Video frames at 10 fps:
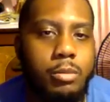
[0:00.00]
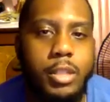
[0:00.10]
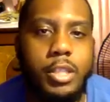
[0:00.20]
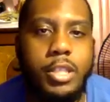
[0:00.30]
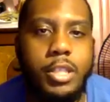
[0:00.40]

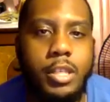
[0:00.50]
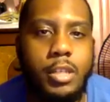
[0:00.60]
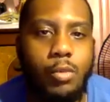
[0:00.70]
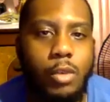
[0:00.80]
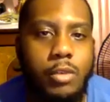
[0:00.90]

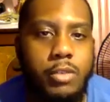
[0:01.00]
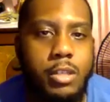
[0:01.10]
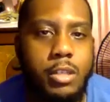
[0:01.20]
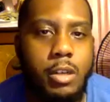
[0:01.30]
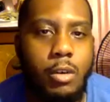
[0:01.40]

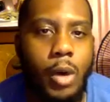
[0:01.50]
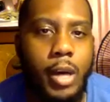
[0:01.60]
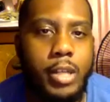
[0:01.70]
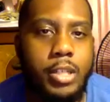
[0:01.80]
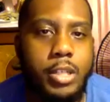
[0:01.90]
ingeniouswealthco
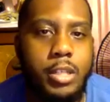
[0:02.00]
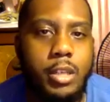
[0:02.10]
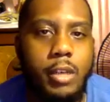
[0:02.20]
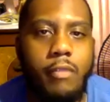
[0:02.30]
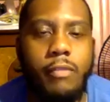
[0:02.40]
on IG,
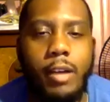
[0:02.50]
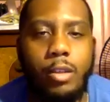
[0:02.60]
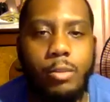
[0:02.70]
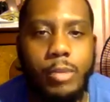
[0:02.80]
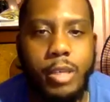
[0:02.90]
and
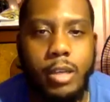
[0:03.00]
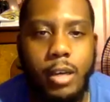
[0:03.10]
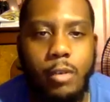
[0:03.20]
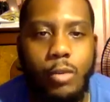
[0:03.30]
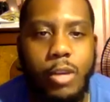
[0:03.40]
follow me
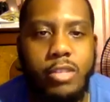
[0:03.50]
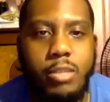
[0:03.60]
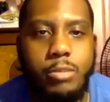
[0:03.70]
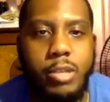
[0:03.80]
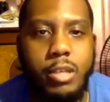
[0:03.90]
at
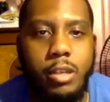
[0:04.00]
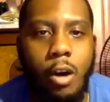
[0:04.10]
revisb,